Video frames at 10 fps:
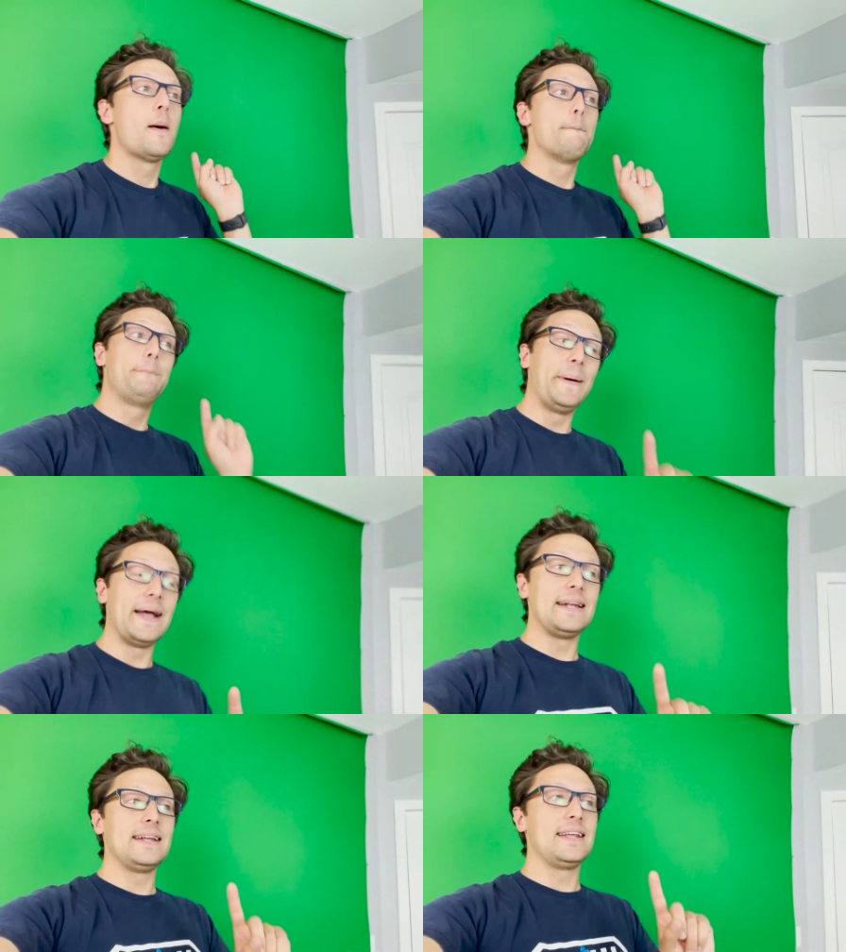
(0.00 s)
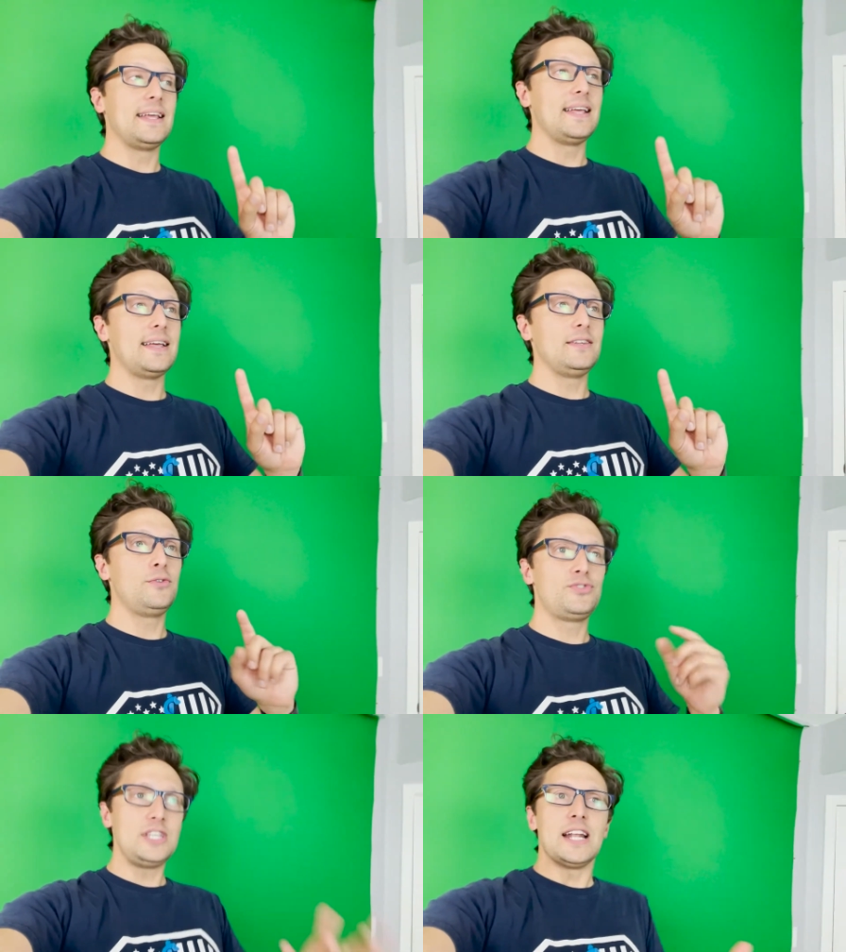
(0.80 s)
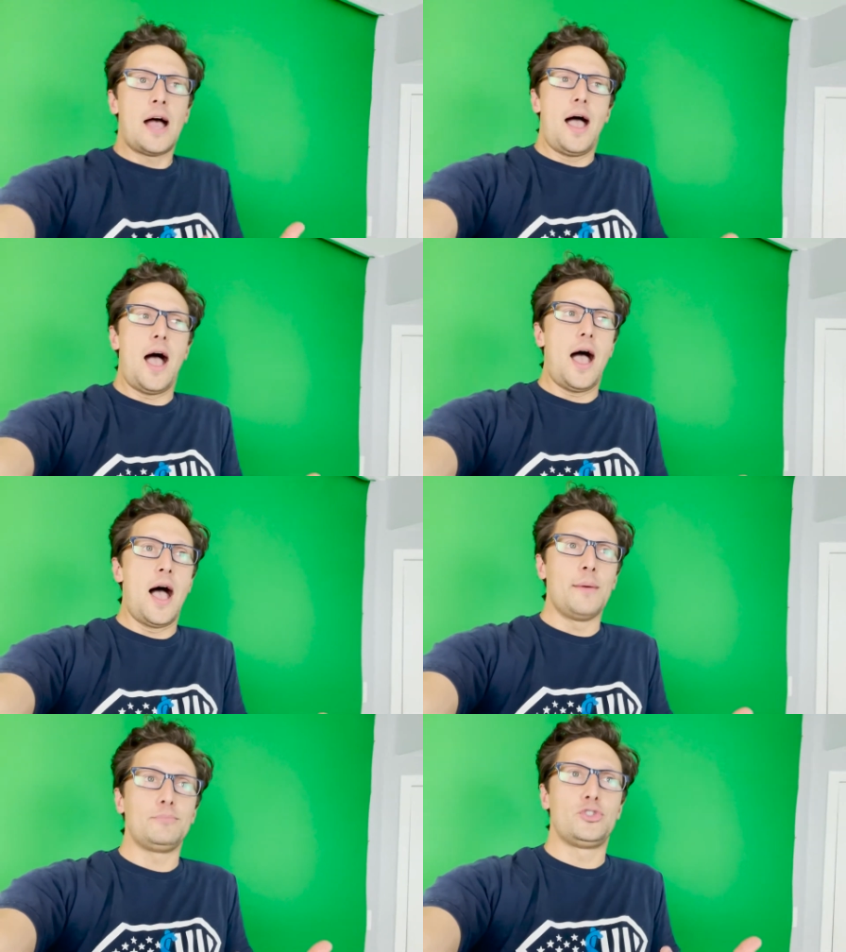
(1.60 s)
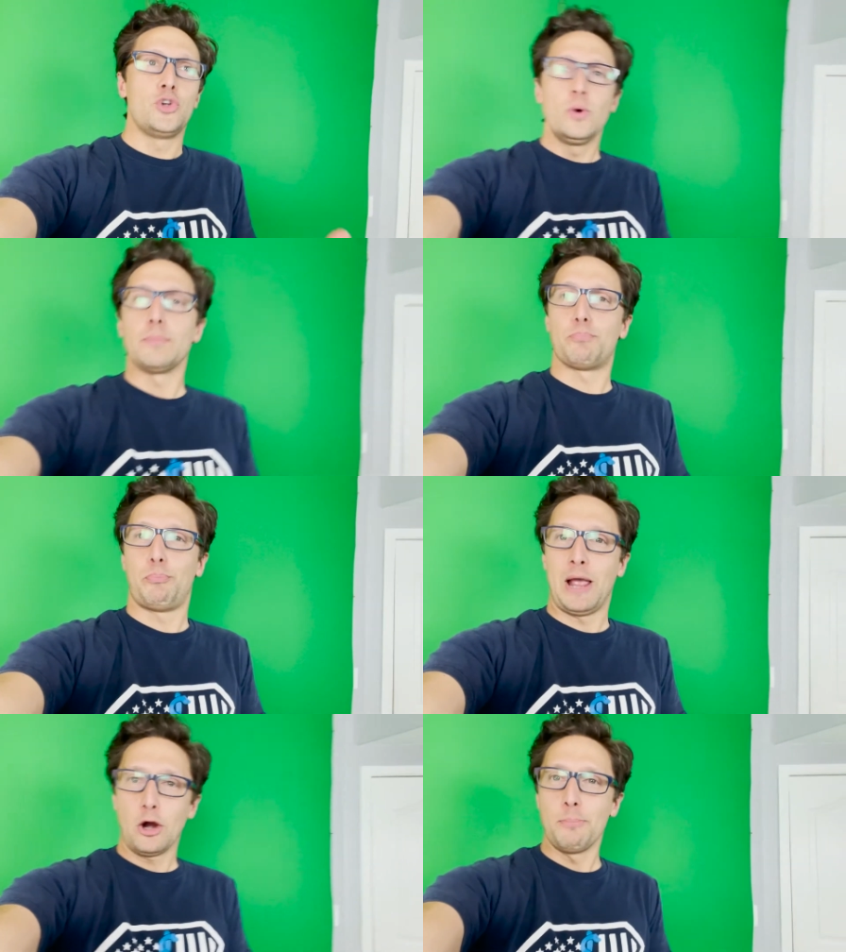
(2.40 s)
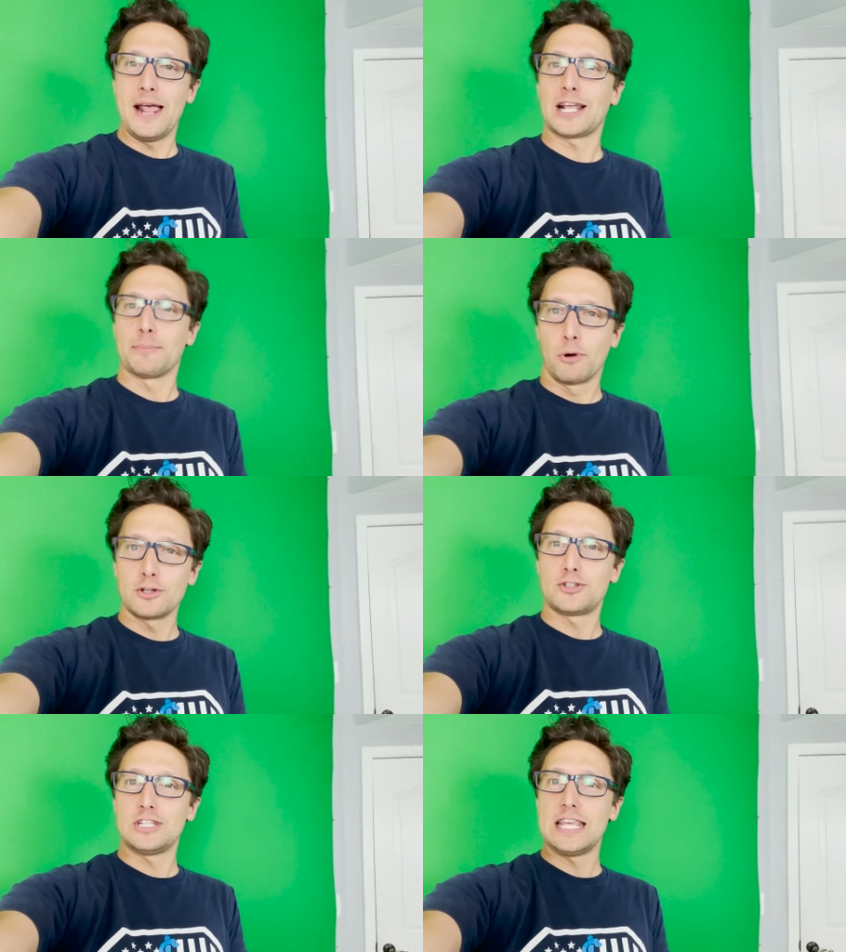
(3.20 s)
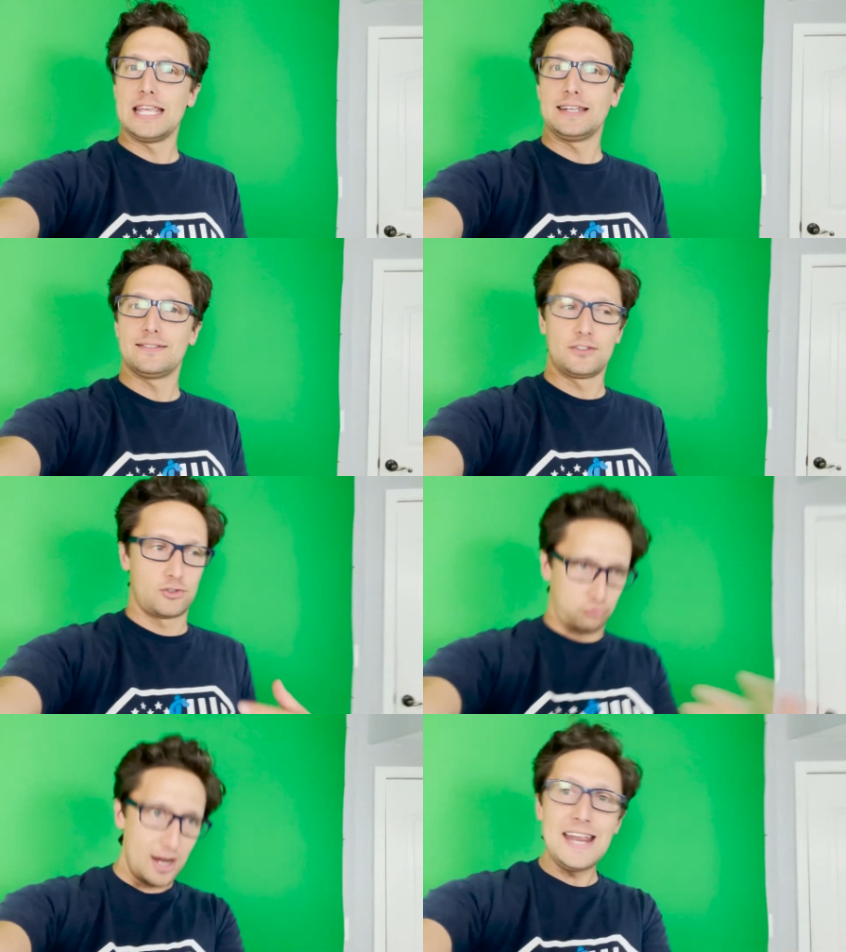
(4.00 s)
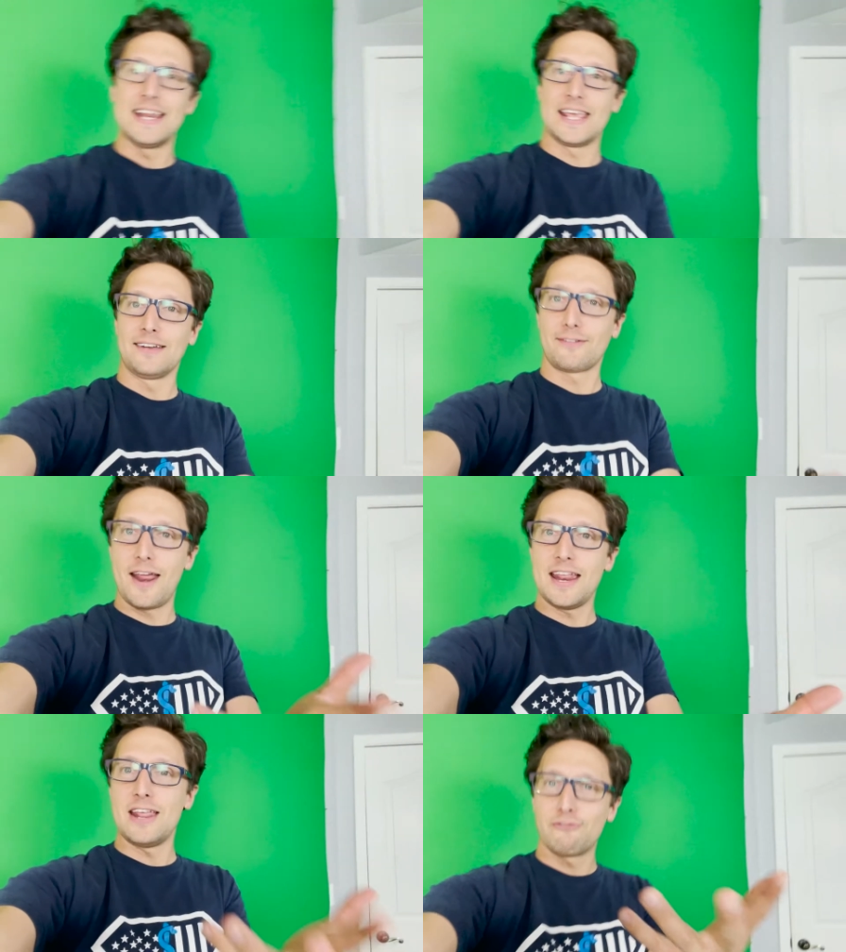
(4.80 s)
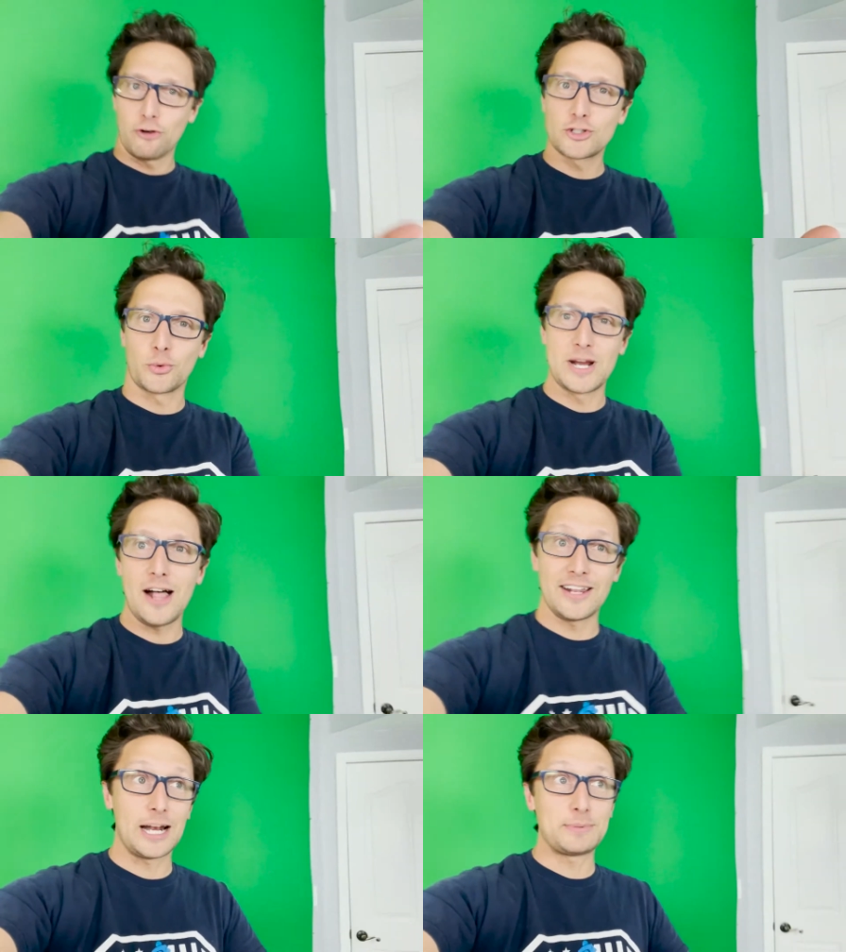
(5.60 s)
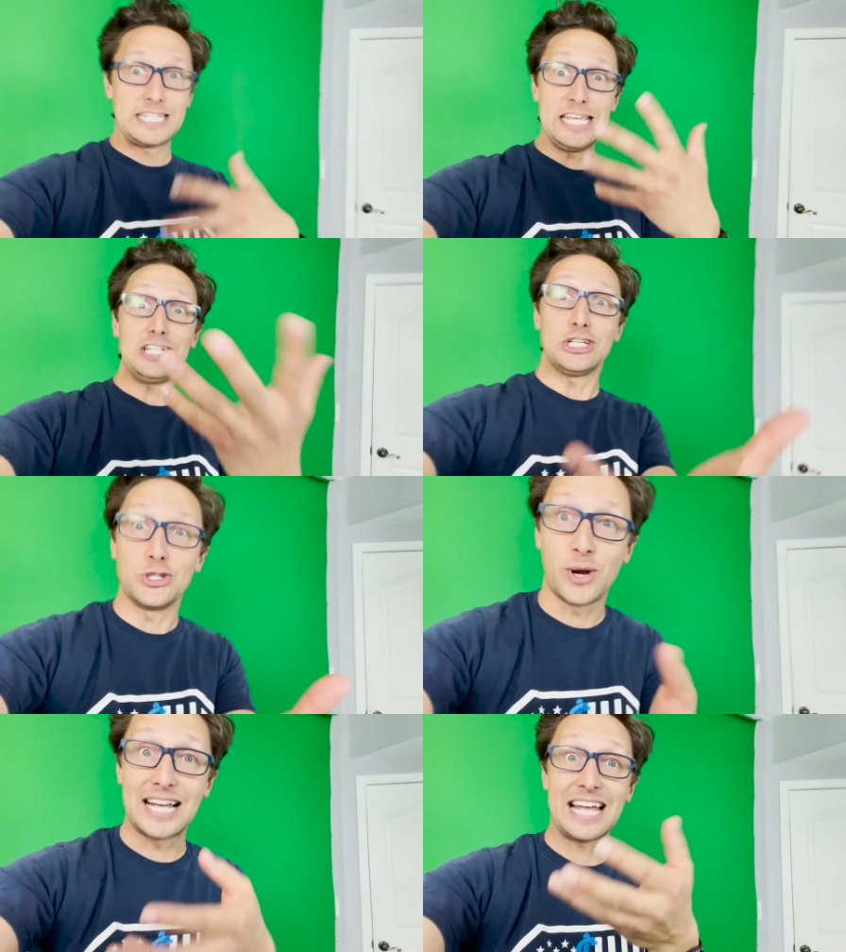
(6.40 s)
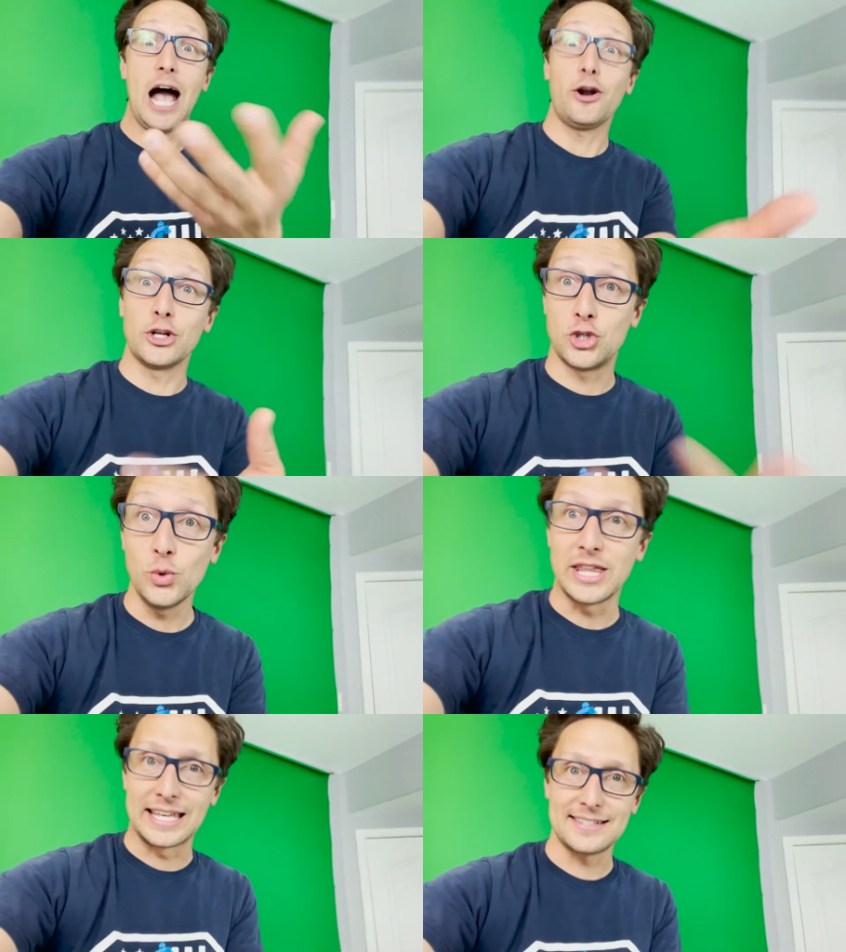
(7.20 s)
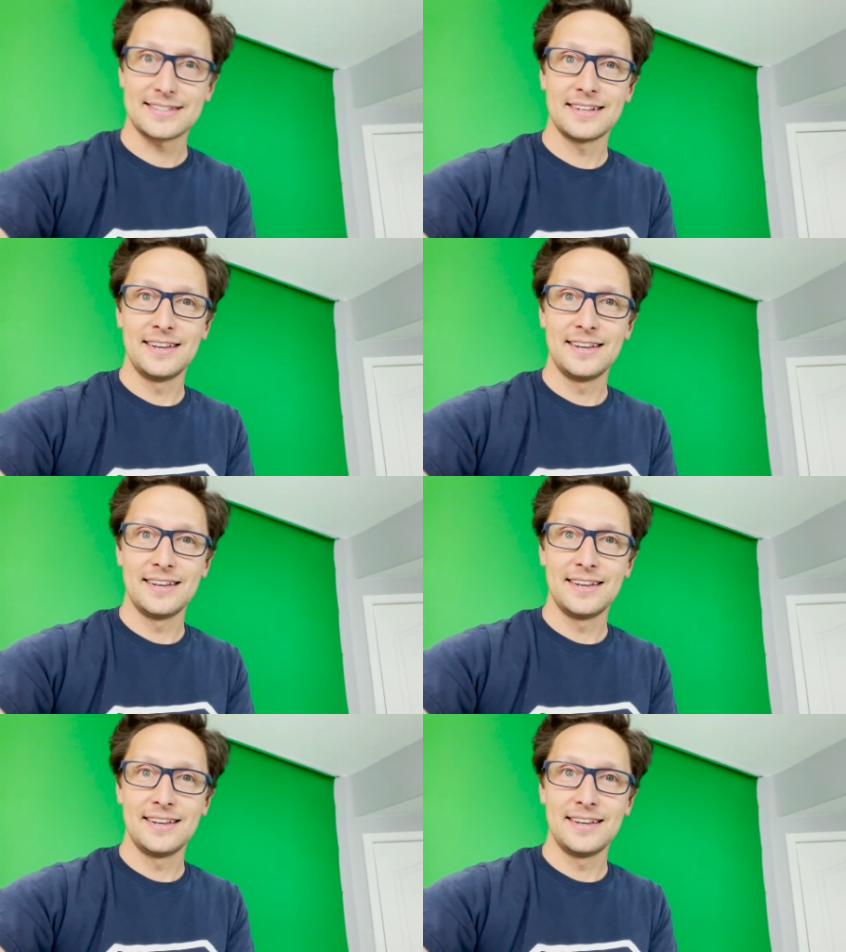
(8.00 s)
But you've seen, I'm doing paramedic emergency training, right, in virtual reality, and I'm teaching you guys how to do this.